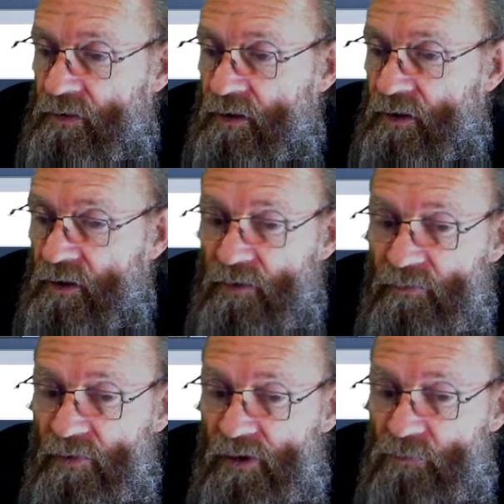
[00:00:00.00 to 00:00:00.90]

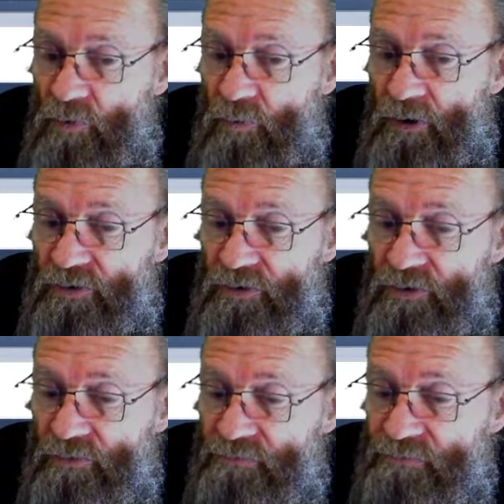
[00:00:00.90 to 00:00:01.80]
And if you want
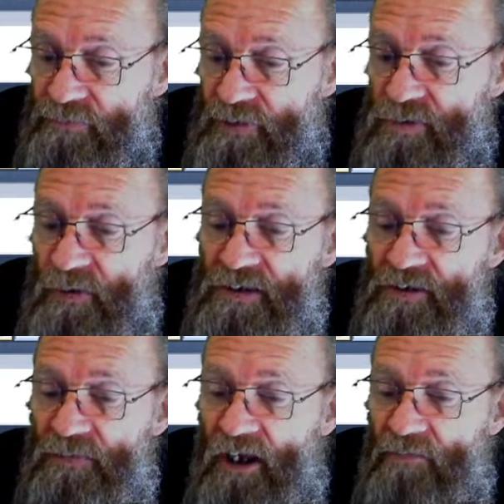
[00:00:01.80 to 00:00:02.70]
to, just spend
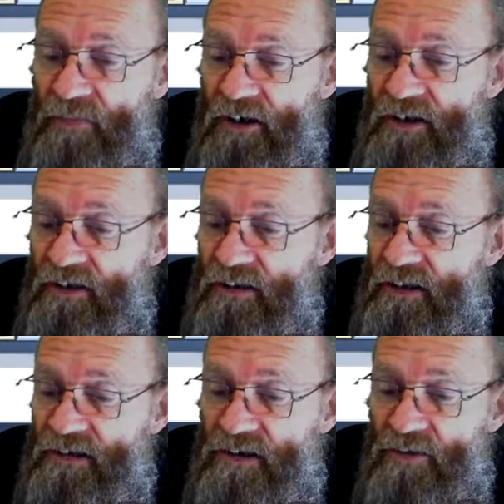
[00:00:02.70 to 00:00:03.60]
some time reading the
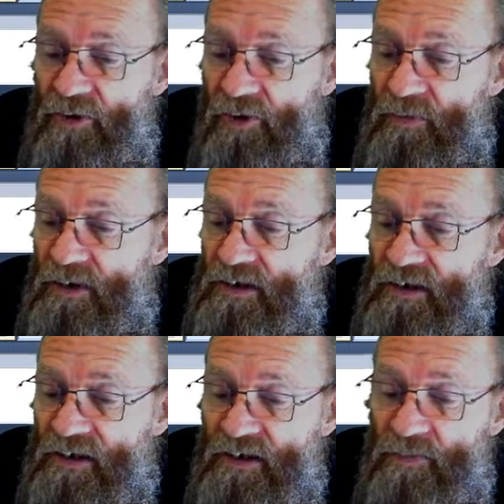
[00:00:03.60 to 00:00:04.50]
text at the bottom here.
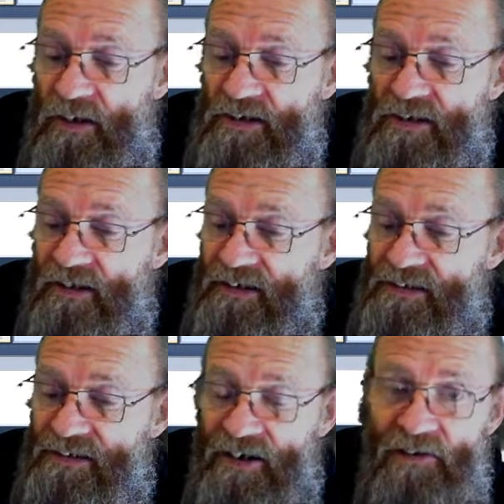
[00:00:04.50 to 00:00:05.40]
It explains it
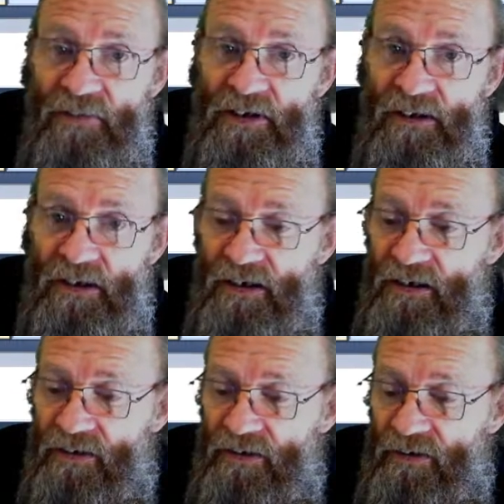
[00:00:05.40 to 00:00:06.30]
extremely
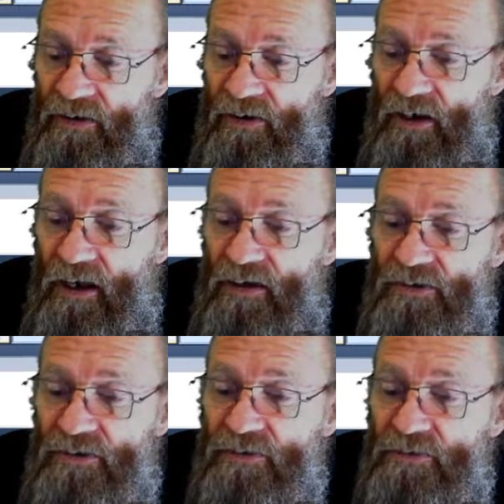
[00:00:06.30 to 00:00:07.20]
clear on how
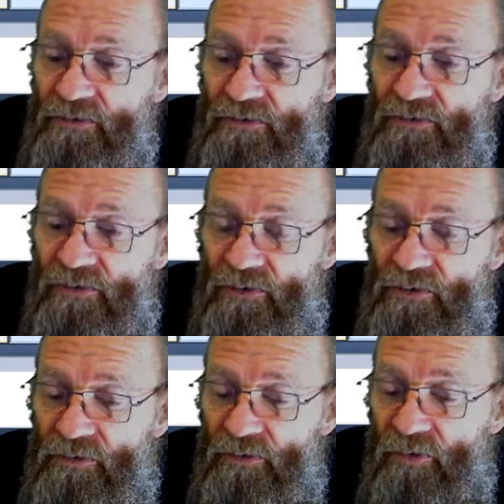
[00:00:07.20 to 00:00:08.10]
to
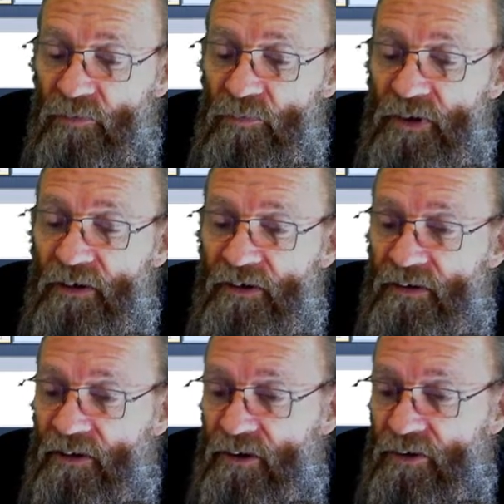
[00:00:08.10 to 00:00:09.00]

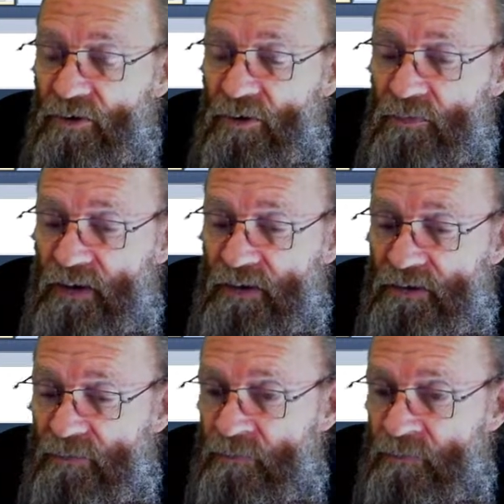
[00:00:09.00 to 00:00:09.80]
configure your event.